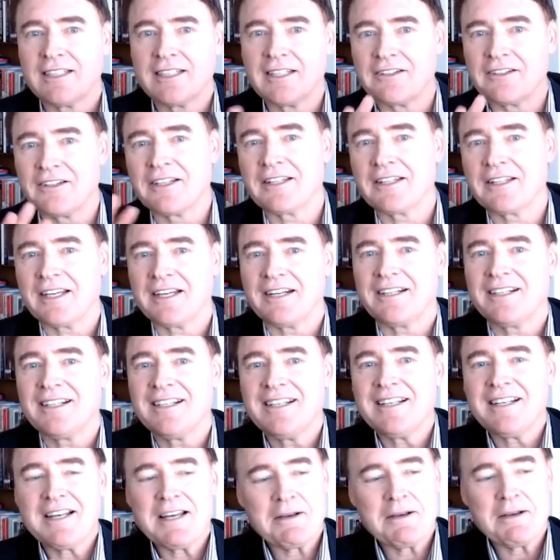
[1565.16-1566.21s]
here and there,
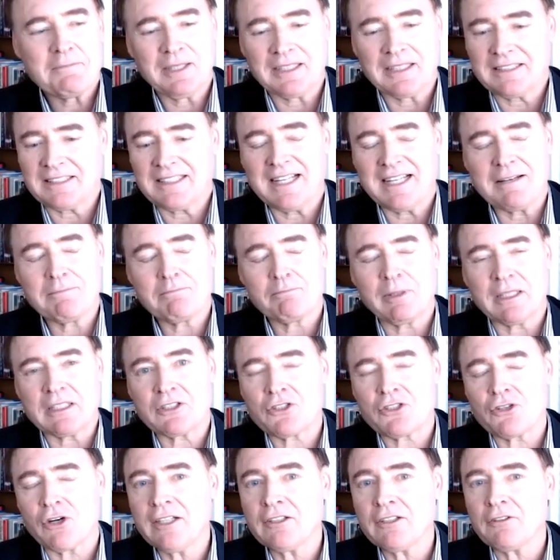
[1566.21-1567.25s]
but
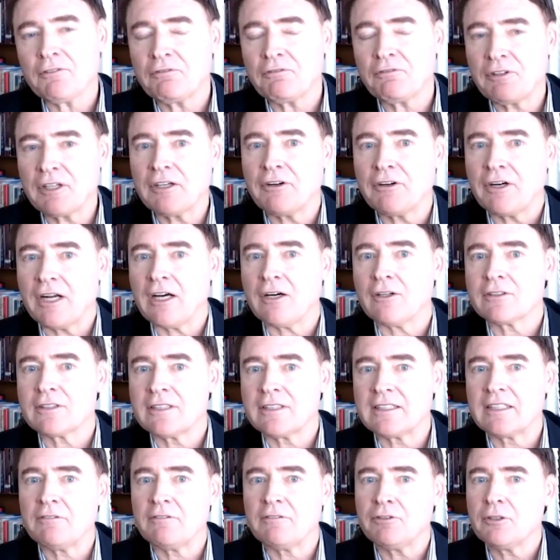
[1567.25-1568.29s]
trying to figure out the
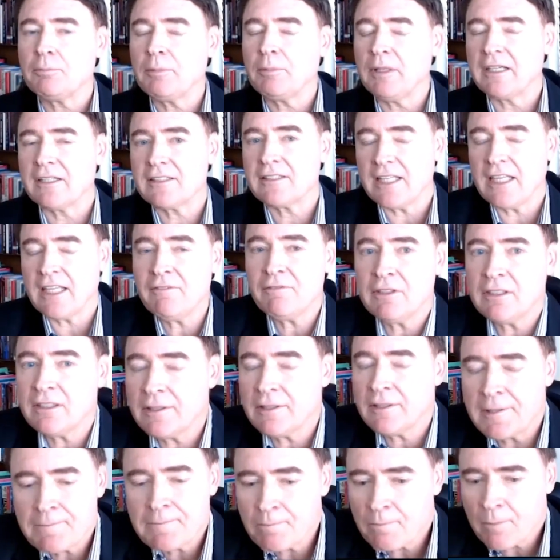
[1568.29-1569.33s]
different opinions, even
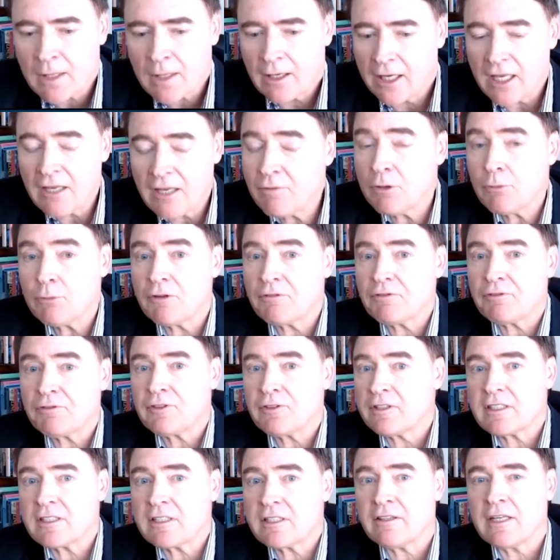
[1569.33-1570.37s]
with
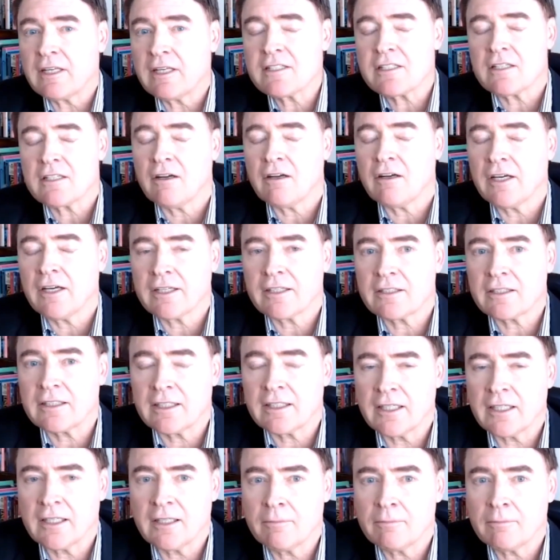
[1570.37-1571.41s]
things like
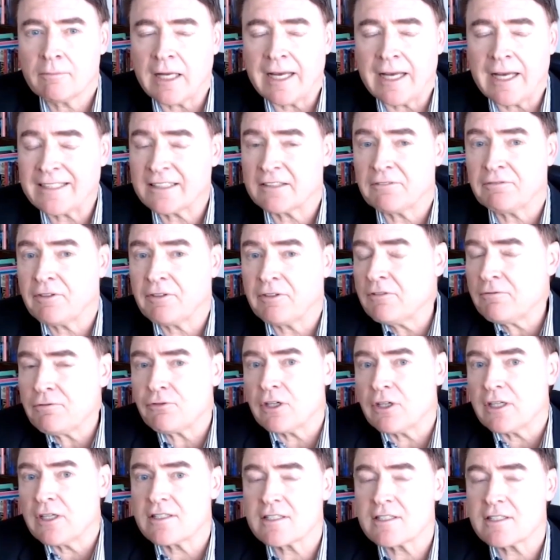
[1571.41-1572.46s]
Active
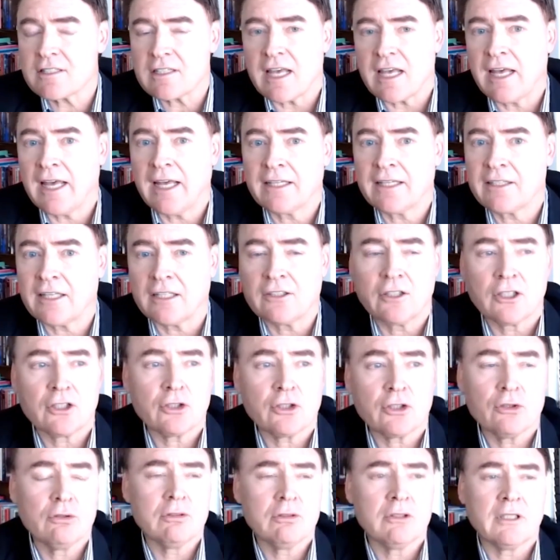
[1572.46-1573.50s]
Inference and Jan
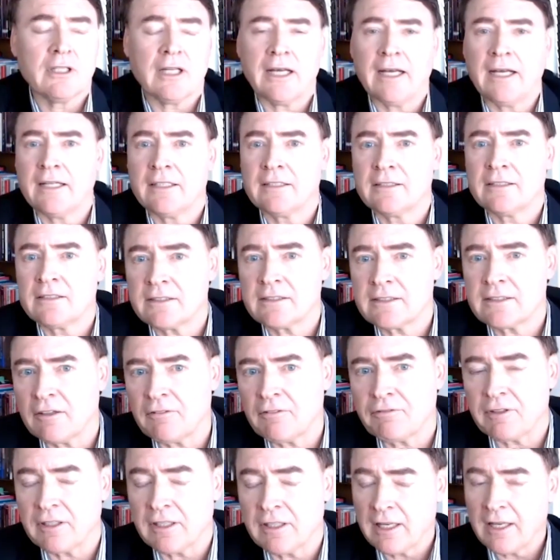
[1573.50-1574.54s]
LeCun and stuff,
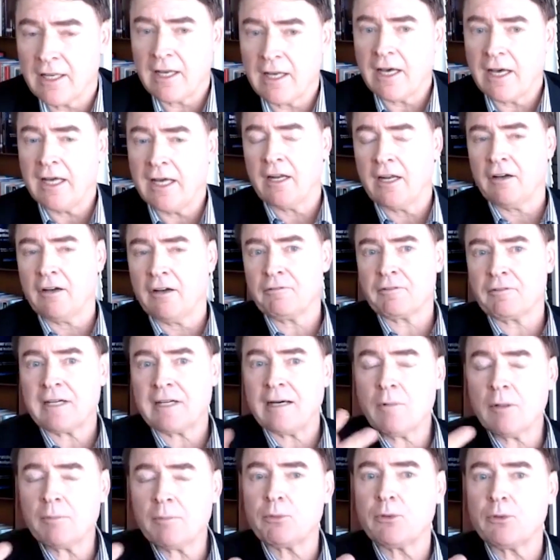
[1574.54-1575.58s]
and I've come
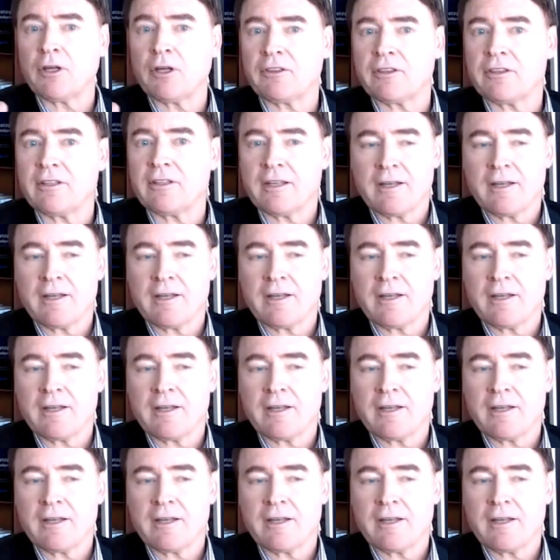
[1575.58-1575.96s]
up with